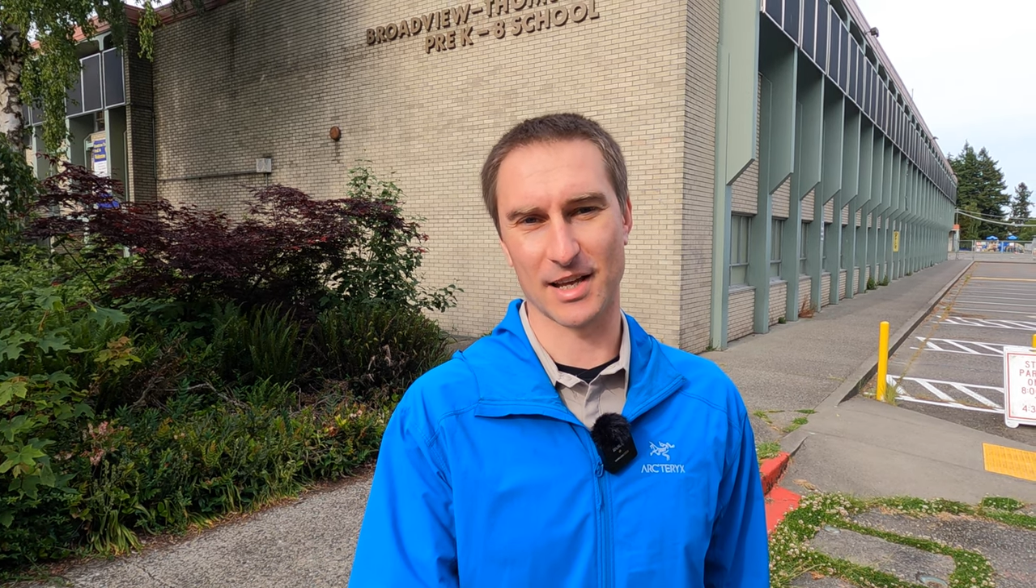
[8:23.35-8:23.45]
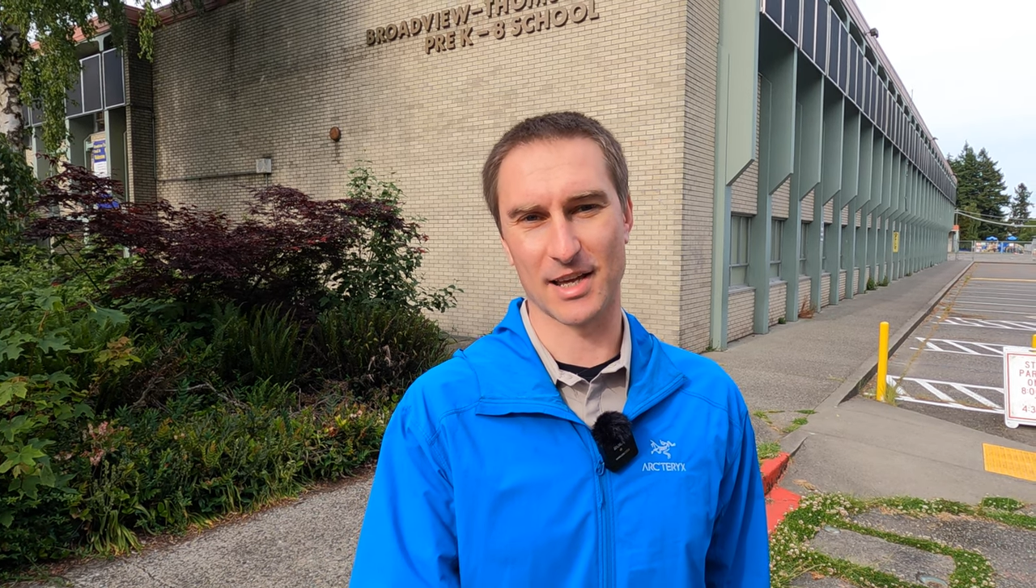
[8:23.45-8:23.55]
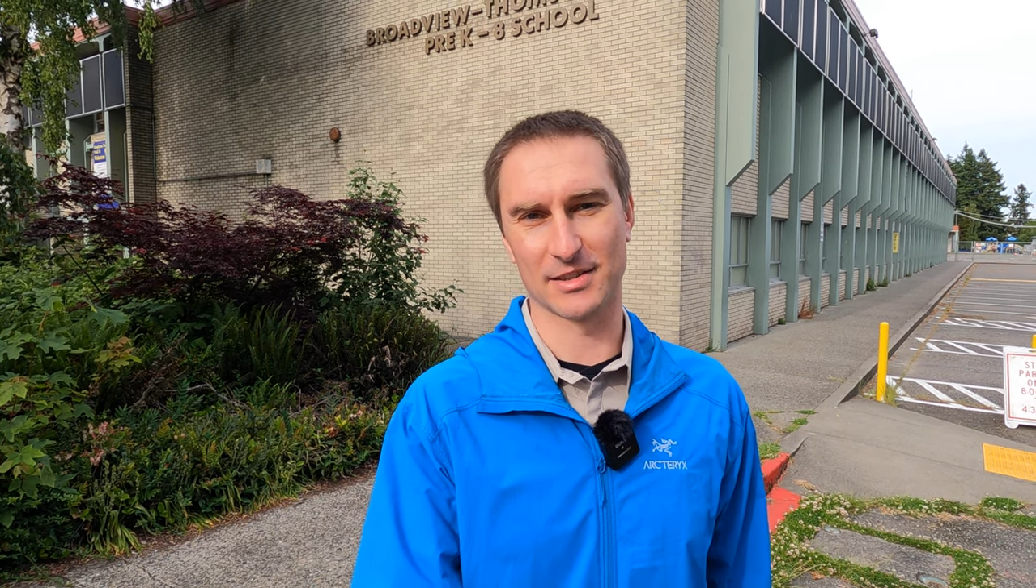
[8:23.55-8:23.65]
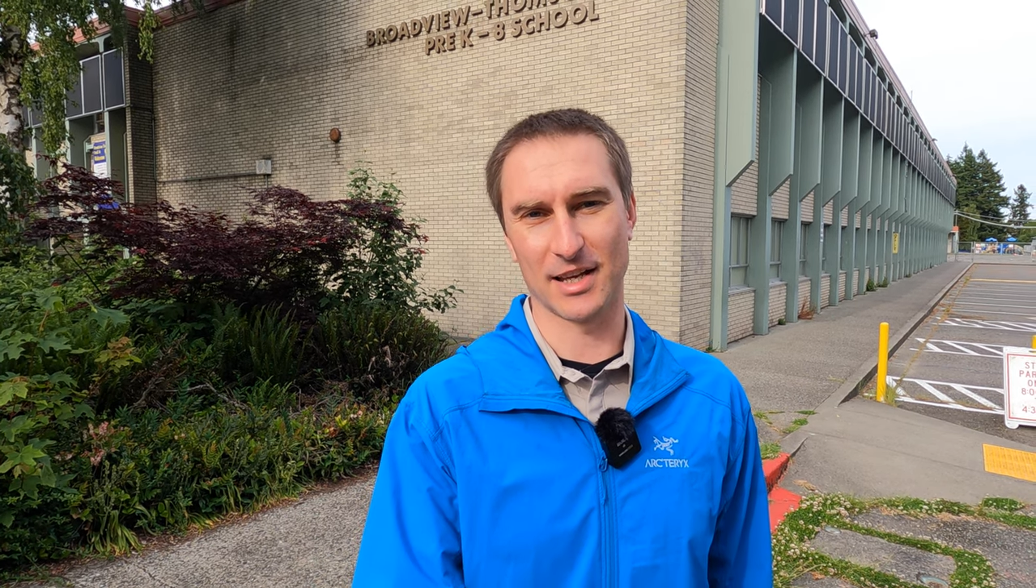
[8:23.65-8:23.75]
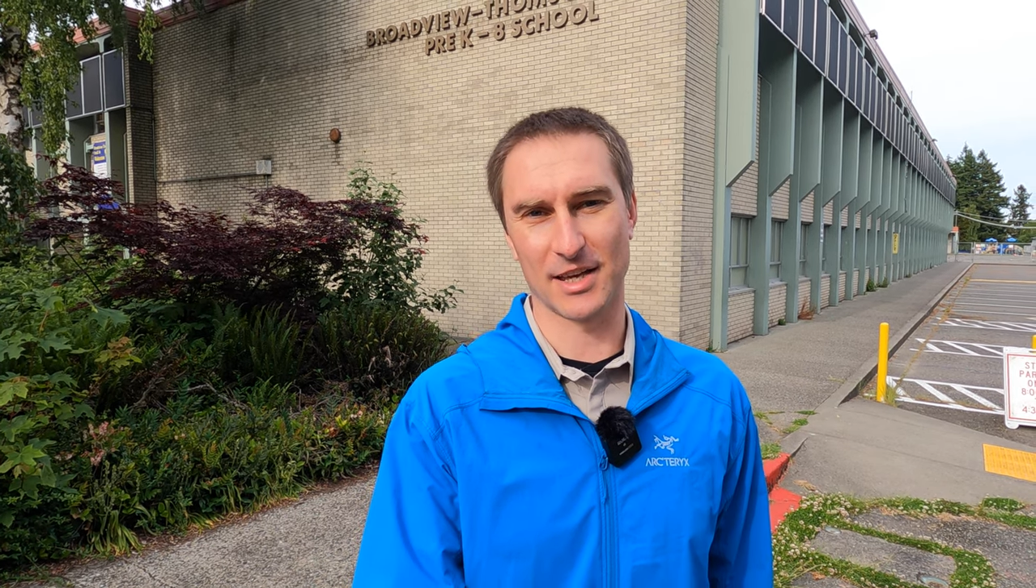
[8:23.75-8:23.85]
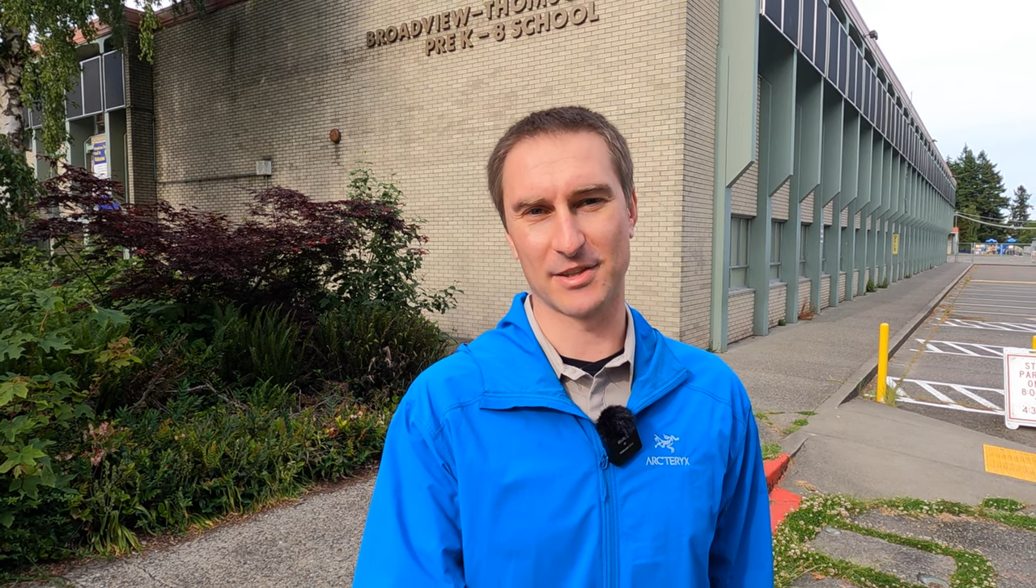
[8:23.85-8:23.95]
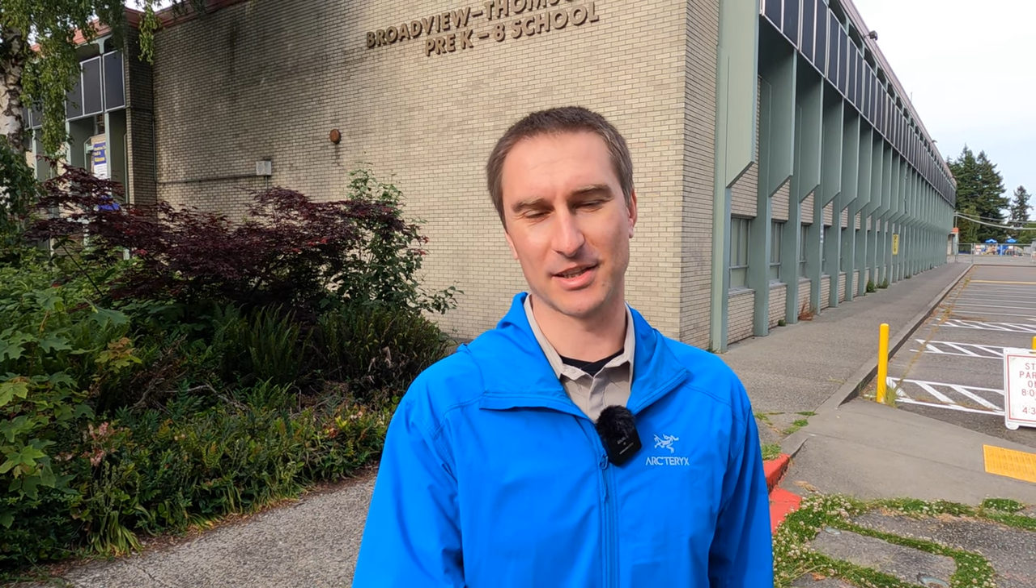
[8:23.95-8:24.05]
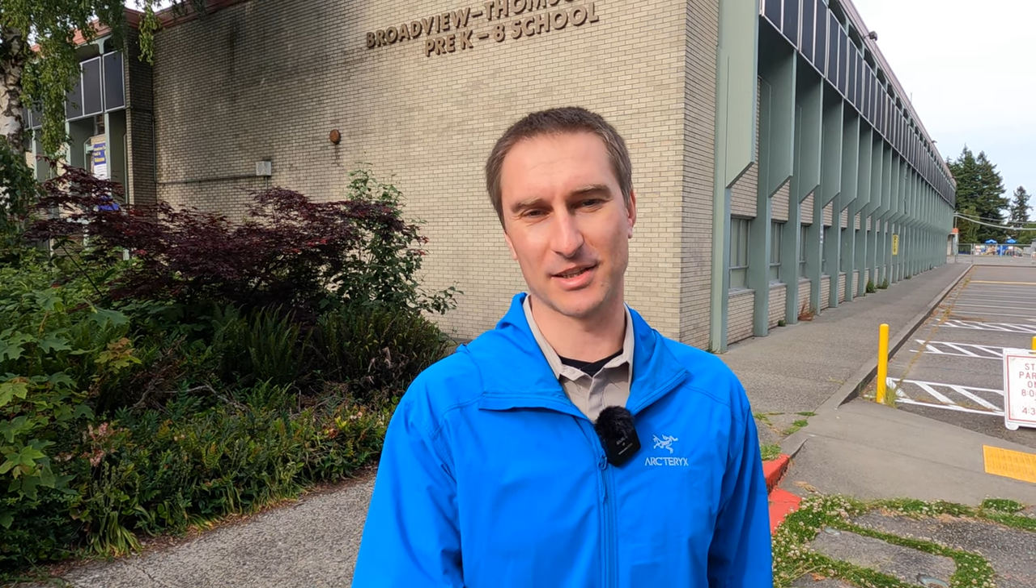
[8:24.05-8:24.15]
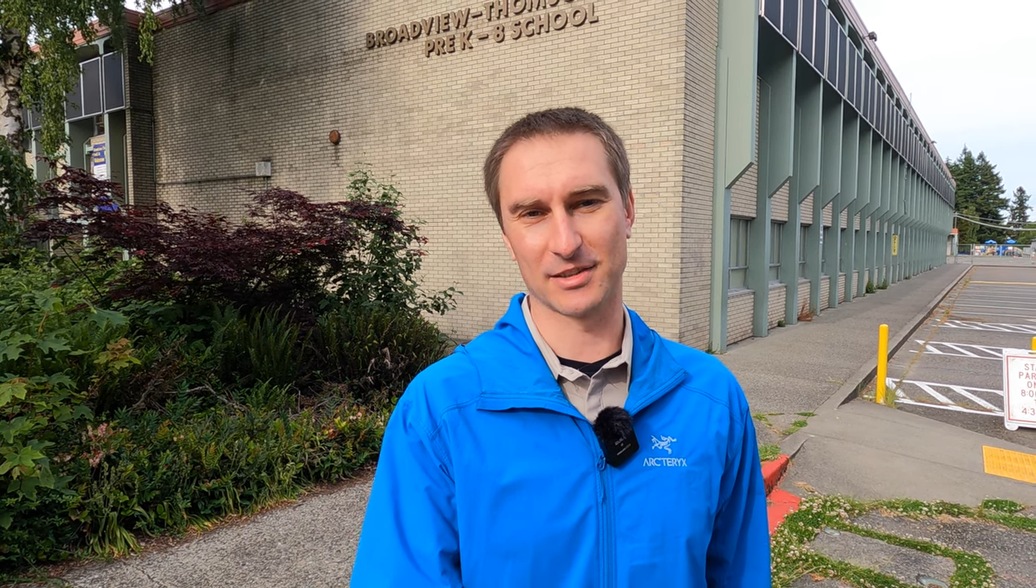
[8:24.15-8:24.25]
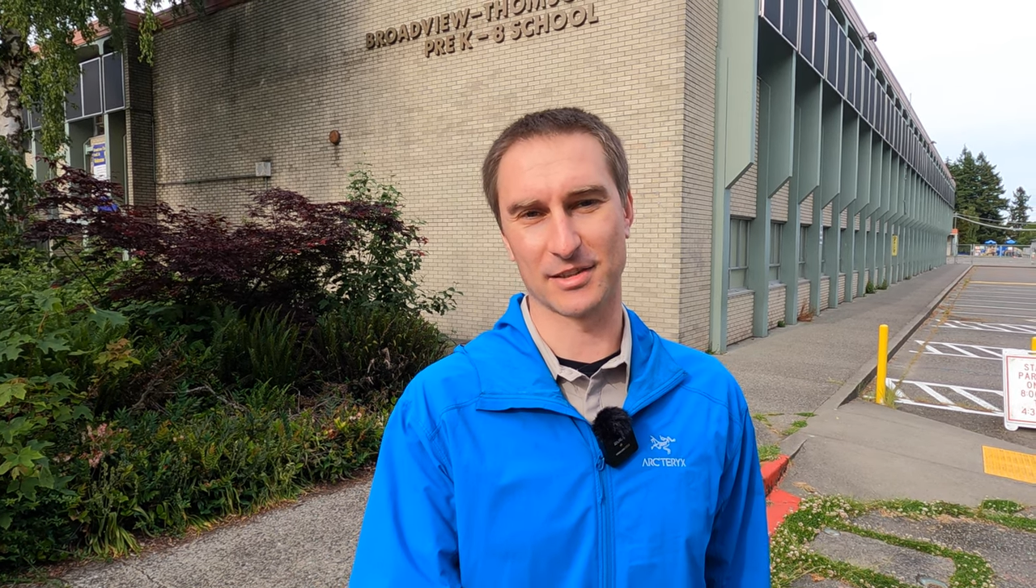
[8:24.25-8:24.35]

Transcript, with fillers: And I think it